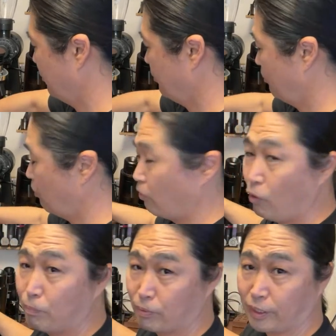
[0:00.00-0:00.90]
Ho
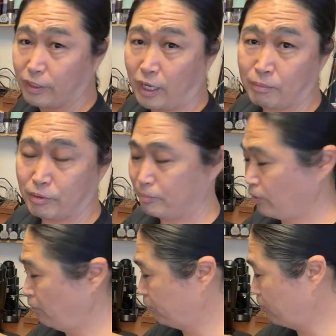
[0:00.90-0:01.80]
hopefully, I'm gonna be
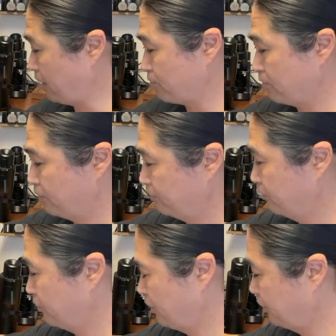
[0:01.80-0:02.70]
hope the best,
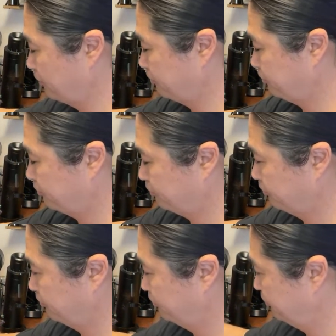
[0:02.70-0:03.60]
okay?
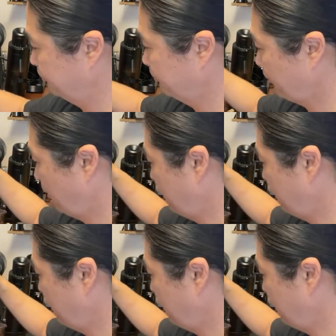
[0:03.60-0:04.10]
Uh,